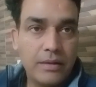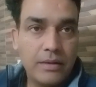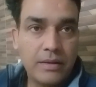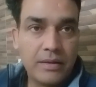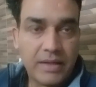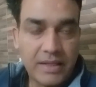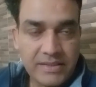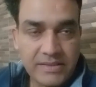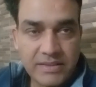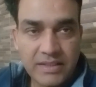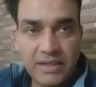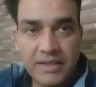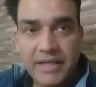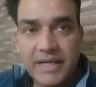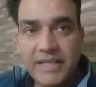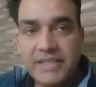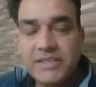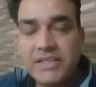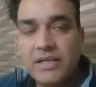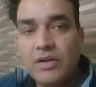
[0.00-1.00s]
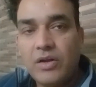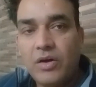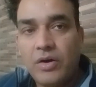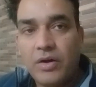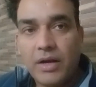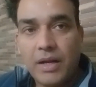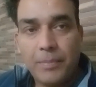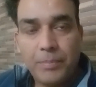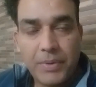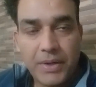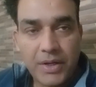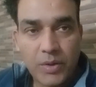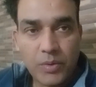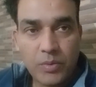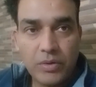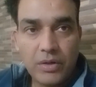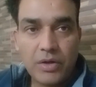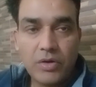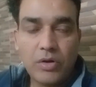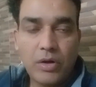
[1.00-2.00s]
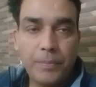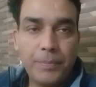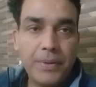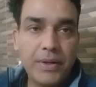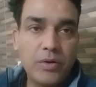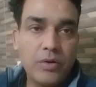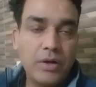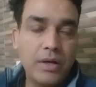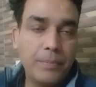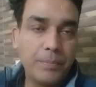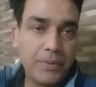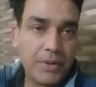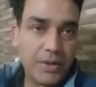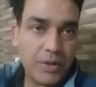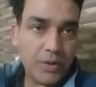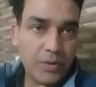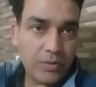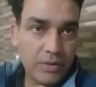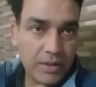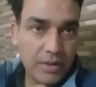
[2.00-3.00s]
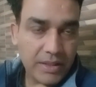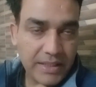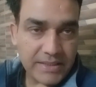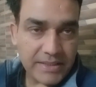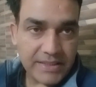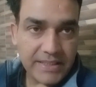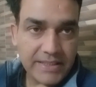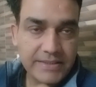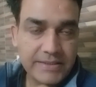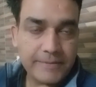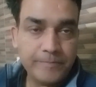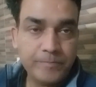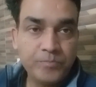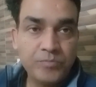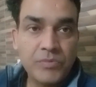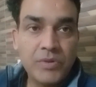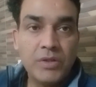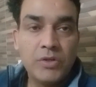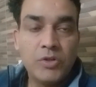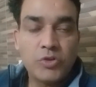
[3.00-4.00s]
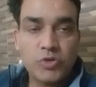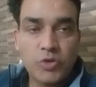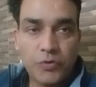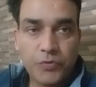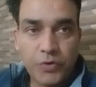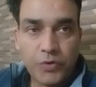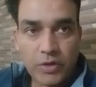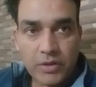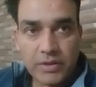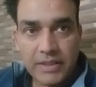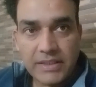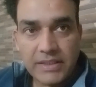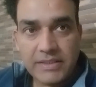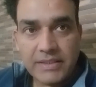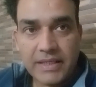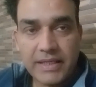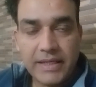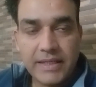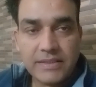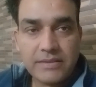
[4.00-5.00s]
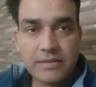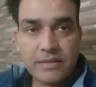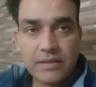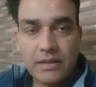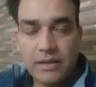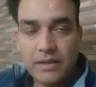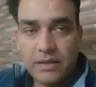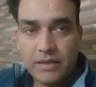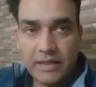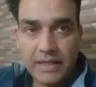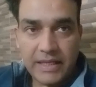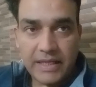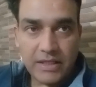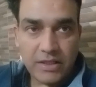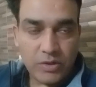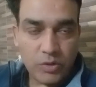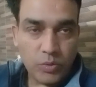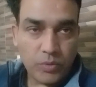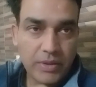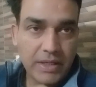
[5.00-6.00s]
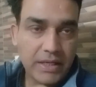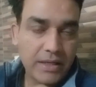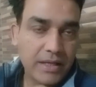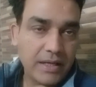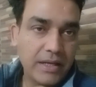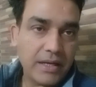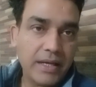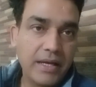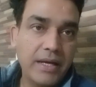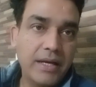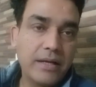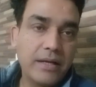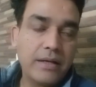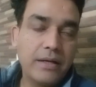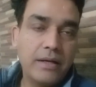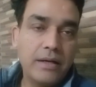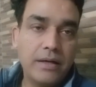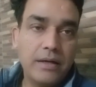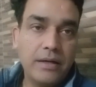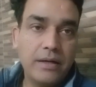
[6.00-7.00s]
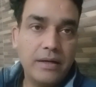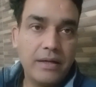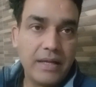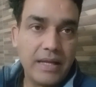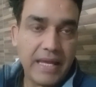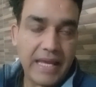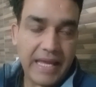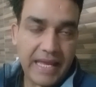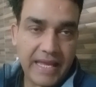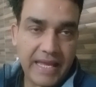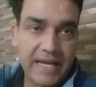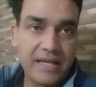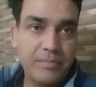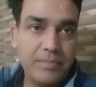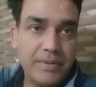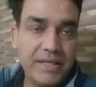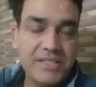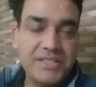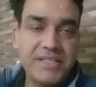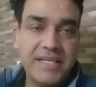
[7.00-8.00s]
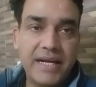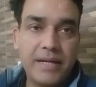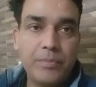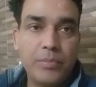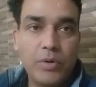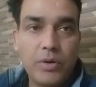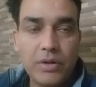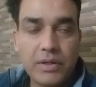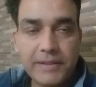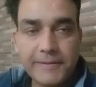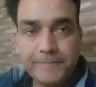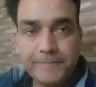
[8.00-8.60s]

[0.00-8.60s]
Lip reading: consultation on a particular topic, on a particular disease. So for this case, you can create a AI based chatbot,